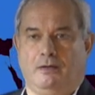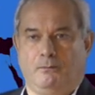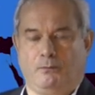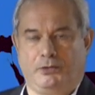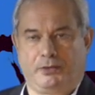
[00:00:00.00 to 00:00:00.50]

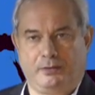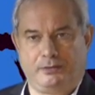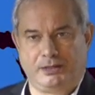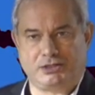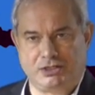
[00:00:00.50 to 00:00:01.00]
with
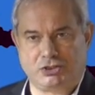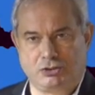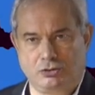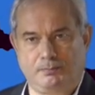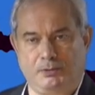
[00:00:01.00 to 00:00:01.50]
this
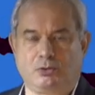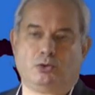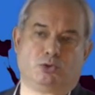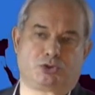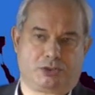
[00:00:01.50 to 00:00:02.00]
issue
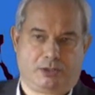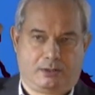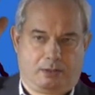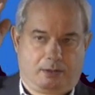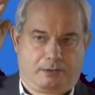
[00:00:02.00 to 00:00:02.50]
because
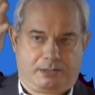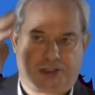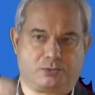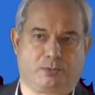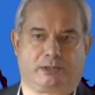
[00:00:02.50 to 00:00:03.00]
this
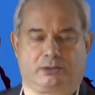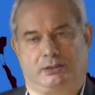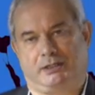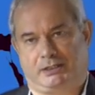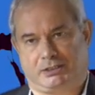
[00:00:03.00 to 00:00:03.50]
is what are going
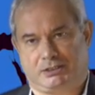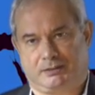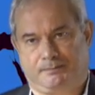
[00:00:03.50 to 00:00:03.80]
to hit us.